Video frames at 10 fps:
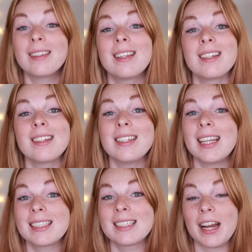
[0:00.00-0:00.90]
The
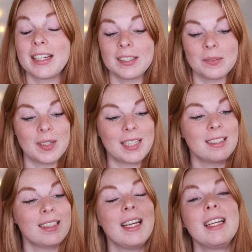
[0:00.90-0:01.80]
next item
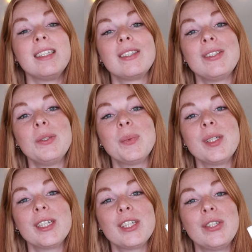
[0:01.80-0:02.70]
is a
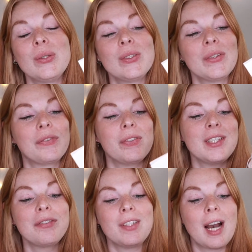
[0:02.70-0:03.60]
super cute
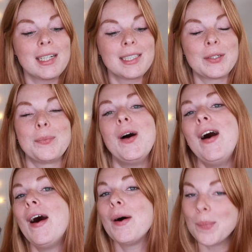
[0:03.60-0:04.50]
fluffy item
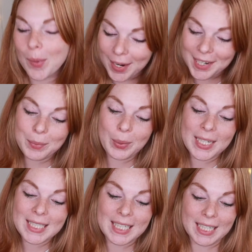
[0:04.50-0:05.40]
by the
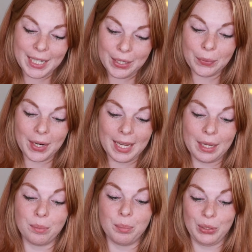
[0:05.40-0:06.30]
brand
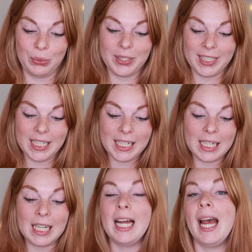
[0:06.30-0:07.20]
NIRÉ
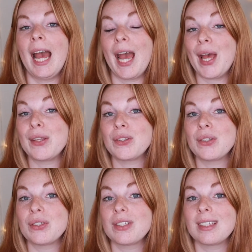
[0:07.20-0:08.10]
Beauty.
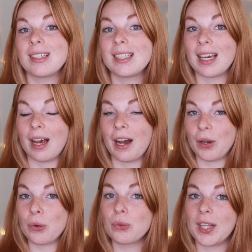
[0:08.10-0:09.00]
And yeah,
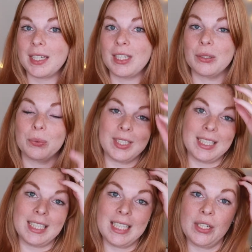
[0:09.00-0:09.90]
I already
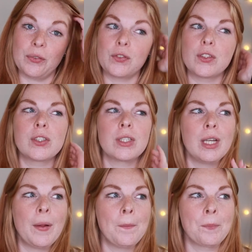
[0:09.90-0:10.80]
received
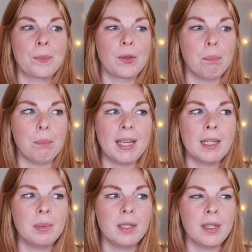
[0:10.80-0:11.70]

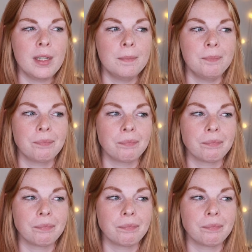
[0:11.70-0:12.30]
maybe